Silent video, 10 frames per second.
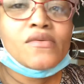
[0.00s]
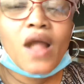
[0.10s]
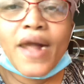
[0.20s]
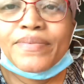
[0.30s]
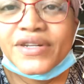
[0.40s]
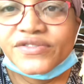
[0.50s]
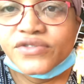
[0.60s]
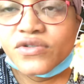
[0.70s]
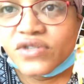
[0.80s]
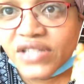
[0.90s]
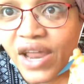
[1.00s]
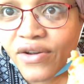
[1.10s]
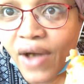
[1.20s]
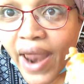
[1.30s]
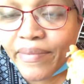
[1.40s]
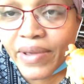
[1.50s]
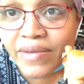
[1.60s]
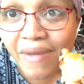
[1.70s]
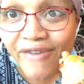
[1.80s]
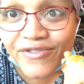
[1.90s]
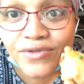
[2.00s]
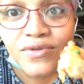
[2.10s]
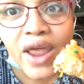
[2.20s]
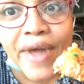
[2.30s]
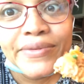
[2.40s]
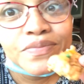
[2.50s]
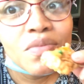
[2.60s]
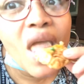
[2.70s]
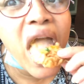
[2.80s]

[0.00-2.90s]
I pick food because I know how to pick my food out.